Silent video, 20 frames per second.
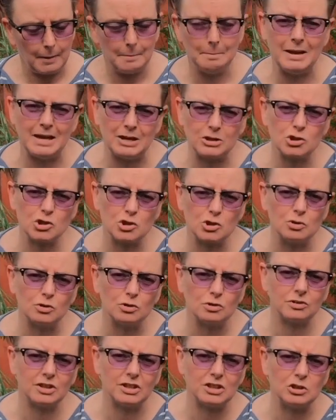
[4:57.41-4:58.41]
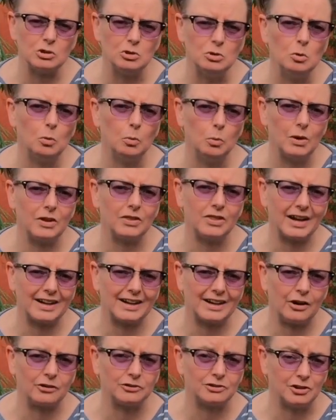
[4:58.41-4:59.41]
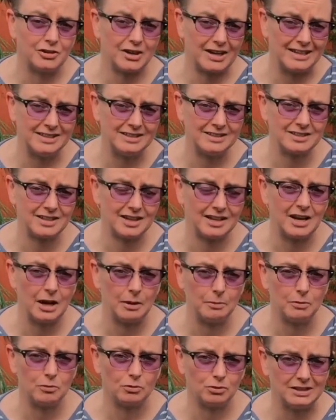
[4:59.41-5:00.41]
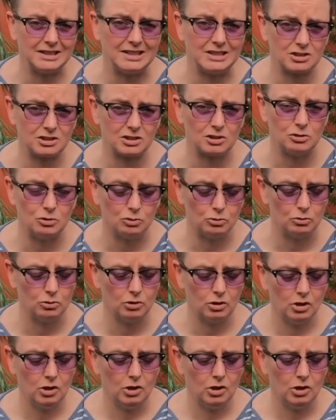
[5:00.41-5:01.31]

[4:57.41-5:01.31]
make sure that you know where that gardener is and how it relates to you,